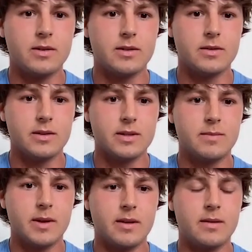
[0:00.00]
So it's
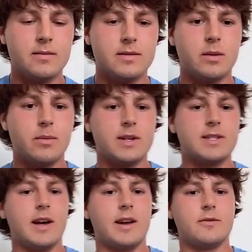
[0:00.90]
been super
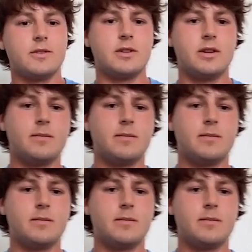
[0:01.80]
exciting for sure.